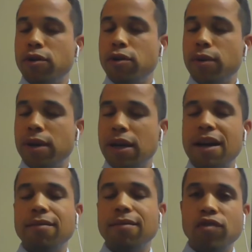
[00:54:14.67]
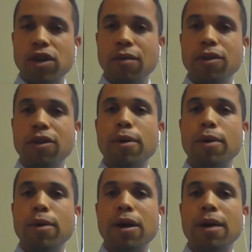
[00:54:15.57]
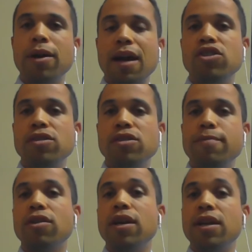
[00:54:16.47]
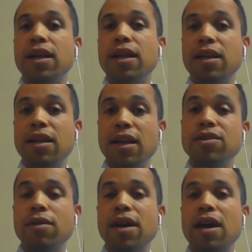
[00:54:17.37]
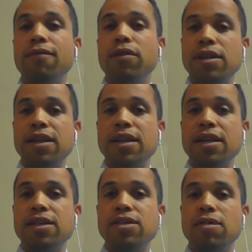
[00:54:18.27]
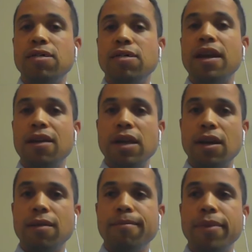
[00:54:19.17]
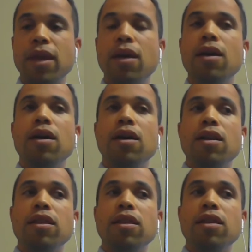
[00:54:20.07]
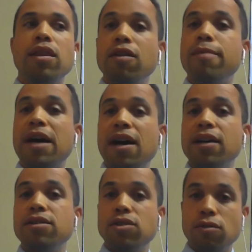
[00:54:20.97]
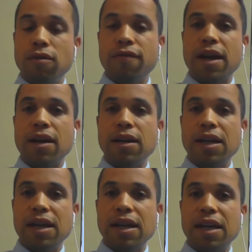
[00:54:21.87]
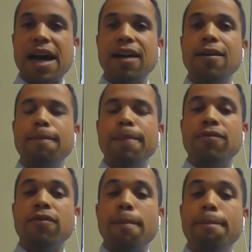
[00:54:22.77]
before doing any of that, check with your primary care and just make sure it, it is okay for you to take Sudafed if needed. The theory behind Sudafed is that